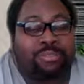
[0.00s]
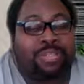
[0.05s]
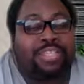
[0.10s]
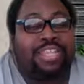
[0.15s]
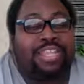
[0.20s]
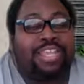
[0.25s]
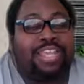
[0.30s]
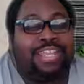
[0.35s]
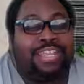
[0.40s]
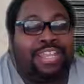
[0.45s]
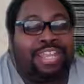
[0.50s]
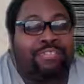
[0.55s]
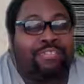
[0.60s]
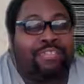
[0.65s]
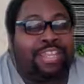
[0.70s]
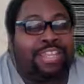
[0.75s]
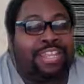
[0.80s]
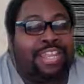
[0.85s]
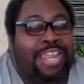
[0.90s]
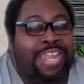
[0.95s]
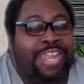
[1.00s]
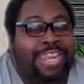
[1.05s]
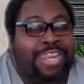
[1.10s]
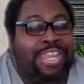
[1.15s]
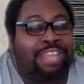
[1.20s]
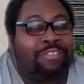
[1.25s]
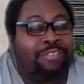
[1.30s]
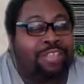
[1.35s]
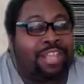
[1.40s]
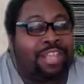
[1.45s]
but they've
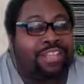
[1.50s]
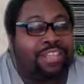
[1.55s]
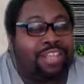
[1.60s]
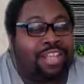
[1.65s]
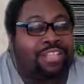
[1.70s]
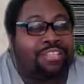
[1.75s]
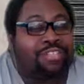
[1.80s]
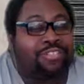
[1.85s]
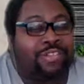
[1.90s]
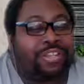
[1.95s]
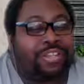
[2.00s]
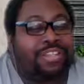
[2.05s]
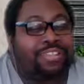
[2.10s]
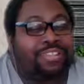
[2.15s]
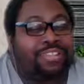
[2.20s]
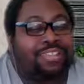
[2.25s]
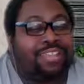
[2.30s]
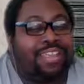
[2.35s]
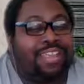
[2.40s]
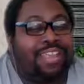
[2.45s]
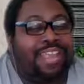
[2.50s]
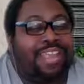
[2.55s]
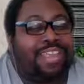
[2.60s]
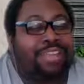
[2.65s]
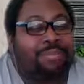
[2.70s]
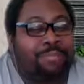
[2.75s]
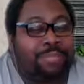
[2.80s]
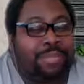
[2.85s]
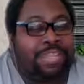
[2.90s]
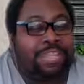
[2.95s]
gotten contracts,
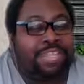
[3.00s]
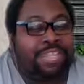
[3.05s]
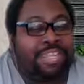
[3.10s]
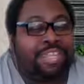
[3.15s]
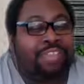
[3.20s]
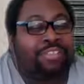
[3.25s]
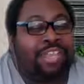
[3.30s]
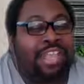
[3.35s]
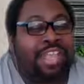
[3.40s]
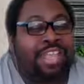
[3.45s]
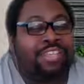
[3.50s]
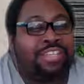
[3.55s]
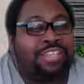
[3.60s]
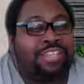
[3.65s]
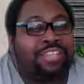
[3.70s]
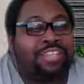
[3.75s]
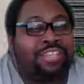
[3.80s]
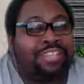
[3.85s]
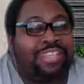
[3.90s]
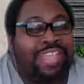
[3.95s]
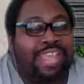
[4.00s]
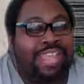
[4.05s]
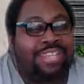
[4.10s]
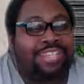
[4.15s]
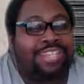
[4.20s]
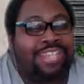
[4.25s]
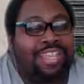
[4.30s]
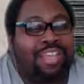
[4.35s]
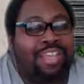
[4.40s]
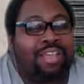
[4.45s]
and B, they've gotten
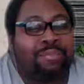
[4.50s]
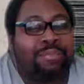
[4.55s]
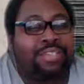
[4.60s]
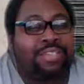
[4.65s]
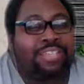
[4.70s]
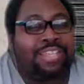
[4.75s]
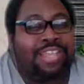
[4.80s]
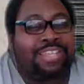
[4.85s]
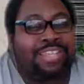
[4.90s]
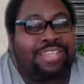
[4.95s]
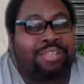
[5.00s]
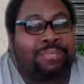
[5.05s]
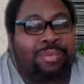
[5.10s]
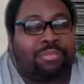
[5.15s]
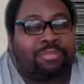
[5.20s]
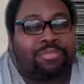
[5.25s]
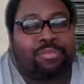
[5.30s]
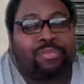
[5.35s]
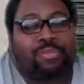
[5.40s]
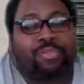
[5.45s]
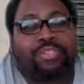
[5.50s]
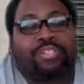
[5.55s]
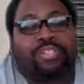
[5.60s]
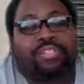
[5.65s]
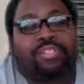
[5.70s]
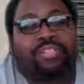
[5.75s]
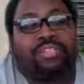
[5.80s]
tag team belts for it.